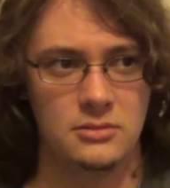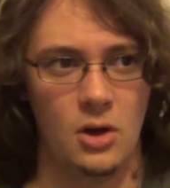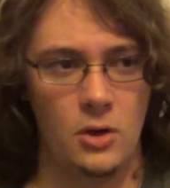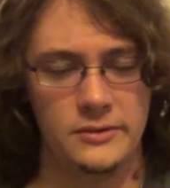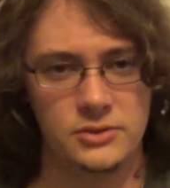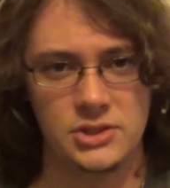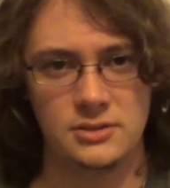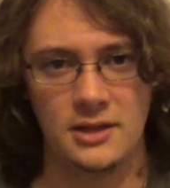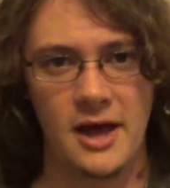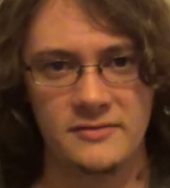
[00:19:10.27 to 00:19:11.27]
all those
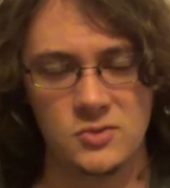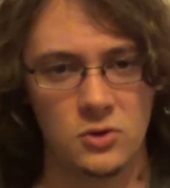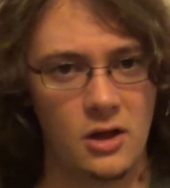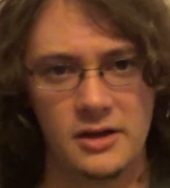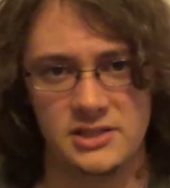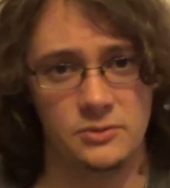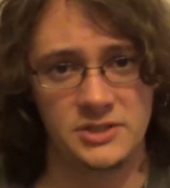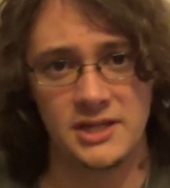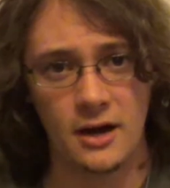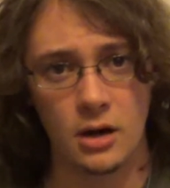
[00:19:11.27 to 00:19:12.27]
lives were lost, it
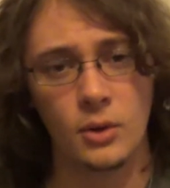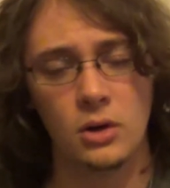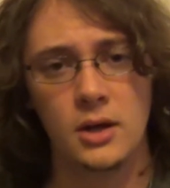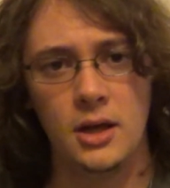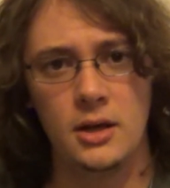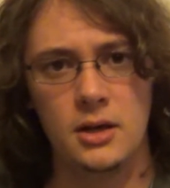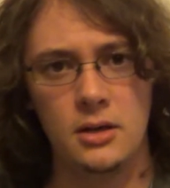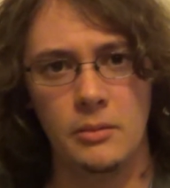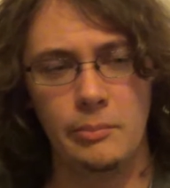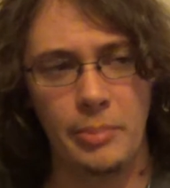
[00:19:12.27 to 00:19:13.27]
was terrible,
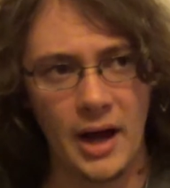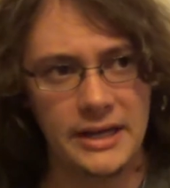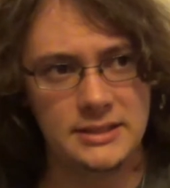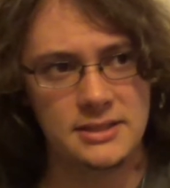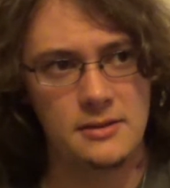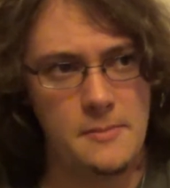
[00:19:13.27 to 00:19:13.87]
but